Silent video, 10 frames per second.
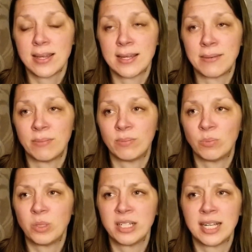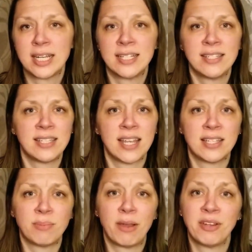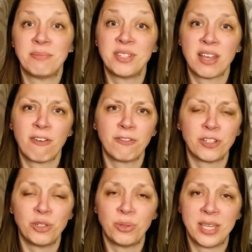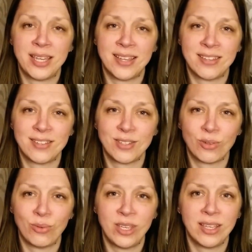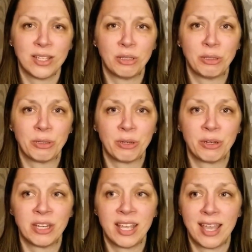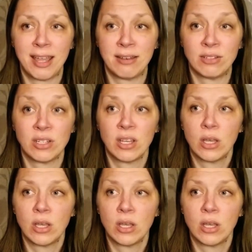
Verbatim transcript: um, what God says about himself and who he is so we can learn and